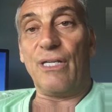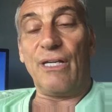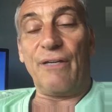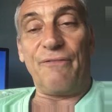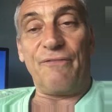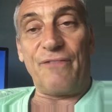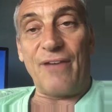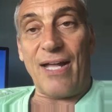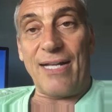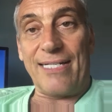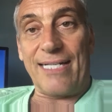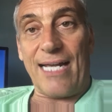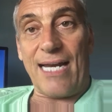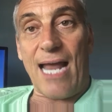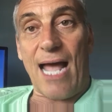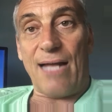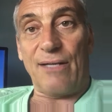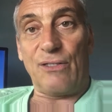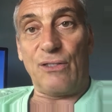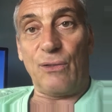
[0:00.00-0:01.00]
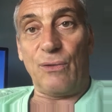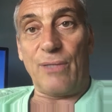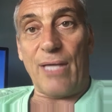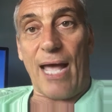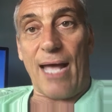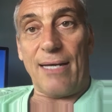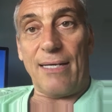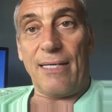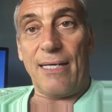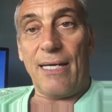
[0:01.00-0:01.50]
the Fed cannot do
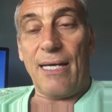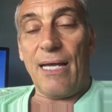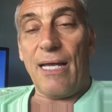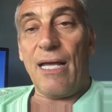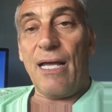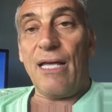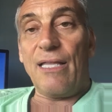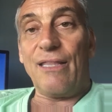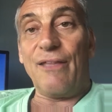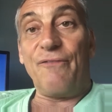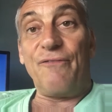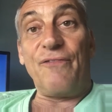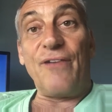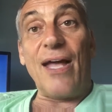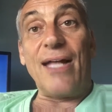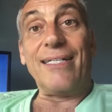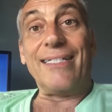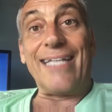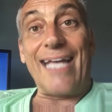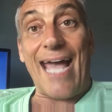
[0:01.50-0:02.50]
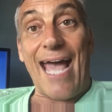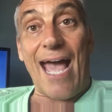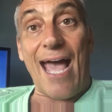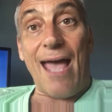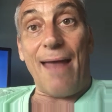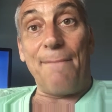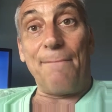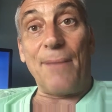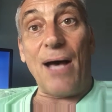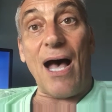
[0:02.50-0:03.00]
that. The Fed
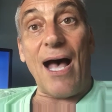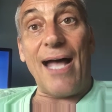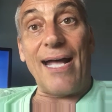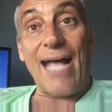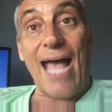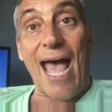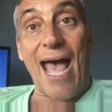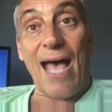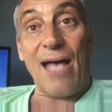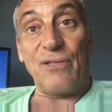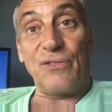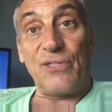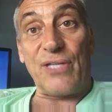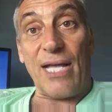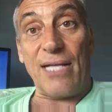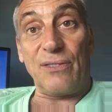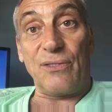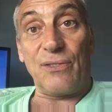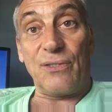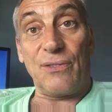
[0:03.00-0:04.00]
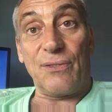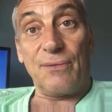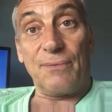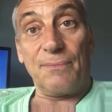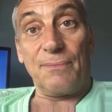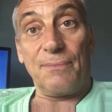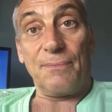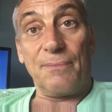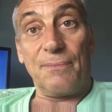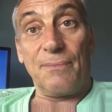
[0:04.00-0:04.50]
can buy assets,
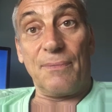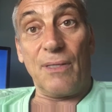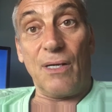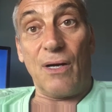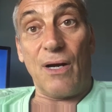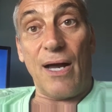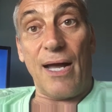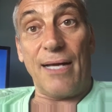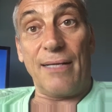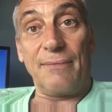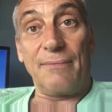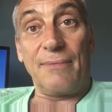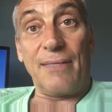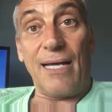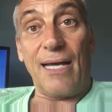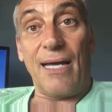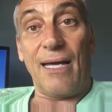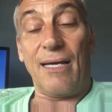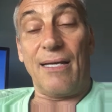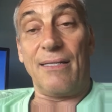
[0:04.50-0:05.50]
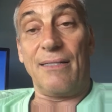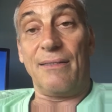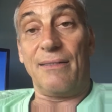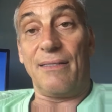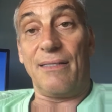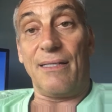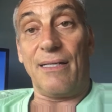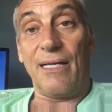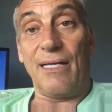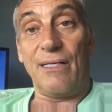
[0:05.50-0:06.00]
all right, and
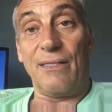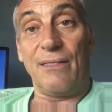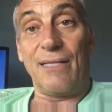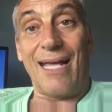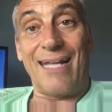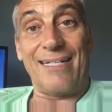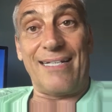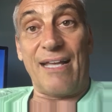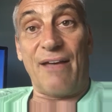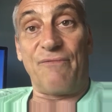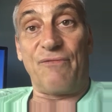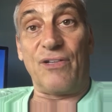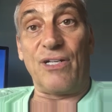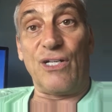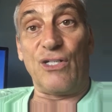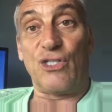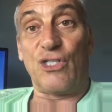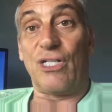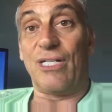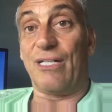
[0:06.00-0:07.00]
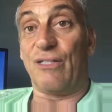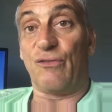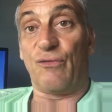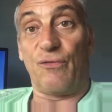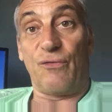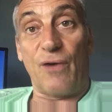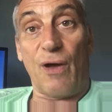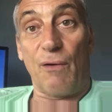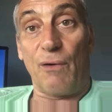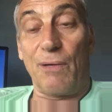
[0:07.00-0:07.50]
it, that definition is
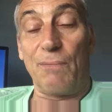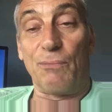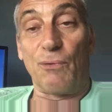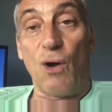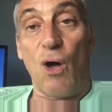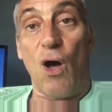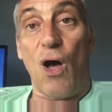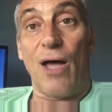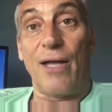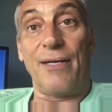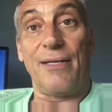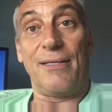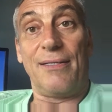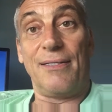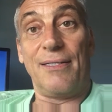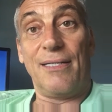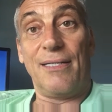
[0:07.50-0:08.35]
very broad.